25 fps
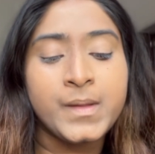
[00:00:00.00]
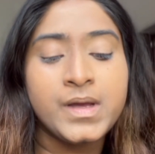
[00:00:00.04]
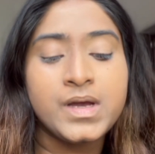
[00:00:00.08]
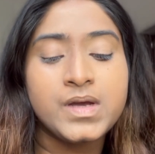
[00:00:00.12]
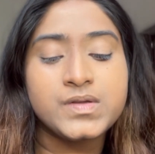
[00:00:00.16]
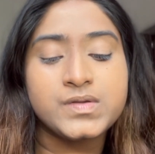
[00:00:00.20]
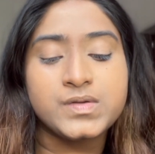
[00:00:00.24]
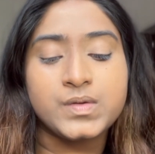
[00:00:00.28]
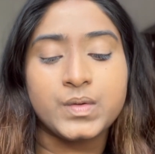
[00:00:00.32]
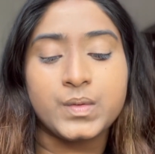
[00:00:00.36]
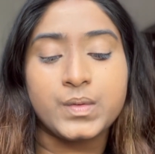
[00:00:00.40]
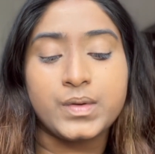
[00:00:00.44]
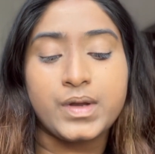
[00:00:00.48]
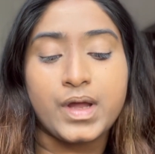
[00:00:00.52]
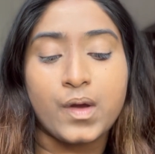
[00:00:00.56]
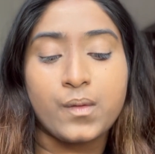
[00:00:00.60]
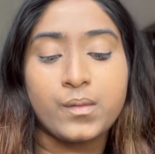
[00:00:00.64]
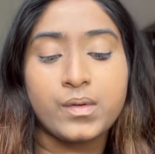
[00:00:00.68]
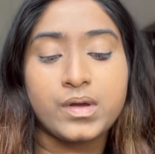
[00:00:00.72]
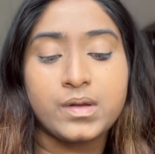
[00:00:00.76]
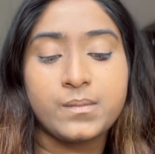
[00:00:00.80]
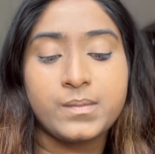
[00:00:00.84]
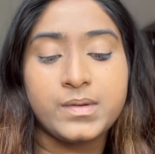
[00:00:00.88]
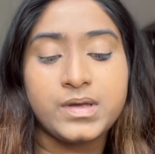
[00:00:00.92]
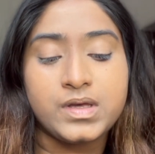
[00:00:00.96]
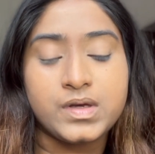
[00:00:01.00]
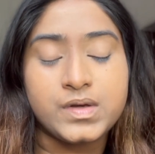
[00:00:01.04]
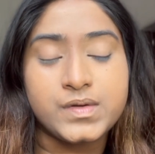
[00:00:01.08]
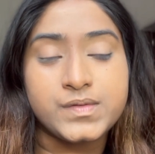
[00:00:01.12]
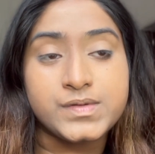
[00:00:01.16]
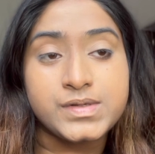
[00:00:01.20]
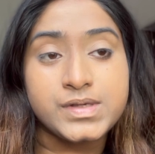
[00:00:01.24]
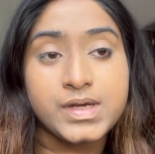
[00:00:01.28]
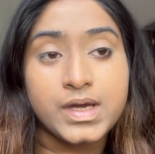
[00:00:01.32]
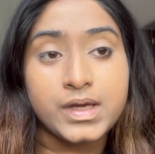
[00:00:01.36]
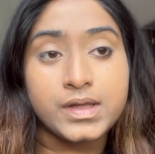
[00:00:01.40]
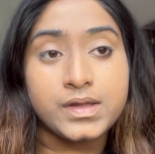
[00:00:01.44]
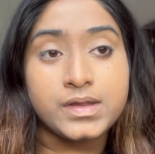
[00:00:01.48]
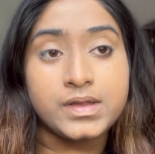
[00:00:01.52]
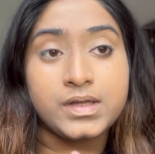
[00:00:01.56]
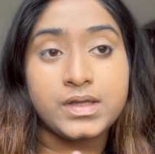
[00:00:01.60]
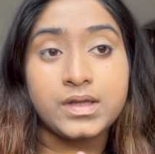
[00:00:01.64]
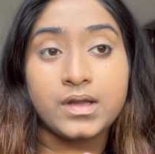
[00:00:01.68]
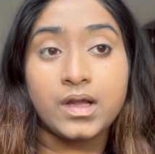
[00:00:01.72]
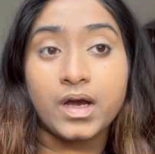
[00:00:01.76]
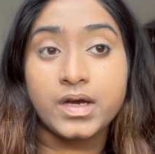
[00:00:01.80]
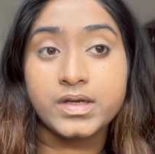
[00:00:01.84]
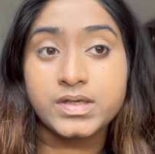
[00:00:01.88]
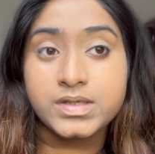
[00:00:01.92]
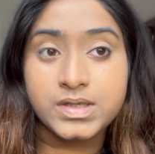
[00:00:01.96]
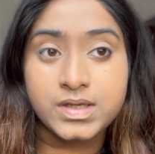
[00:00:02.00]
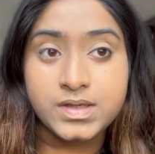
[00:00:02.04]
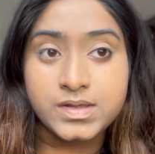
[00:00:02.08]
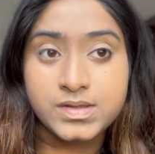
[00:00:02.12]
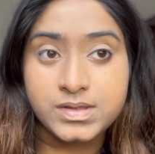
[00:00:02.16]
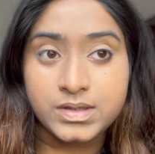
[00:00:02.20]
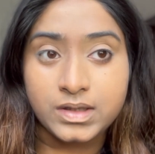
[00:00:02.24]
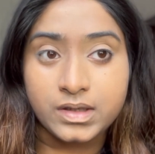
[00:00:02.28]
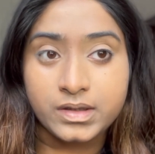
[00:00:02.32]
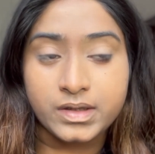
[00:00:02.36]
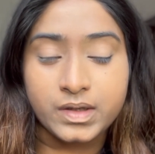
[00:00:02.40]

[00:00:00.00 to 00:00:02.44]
So now I'm going to be using the lighter concealer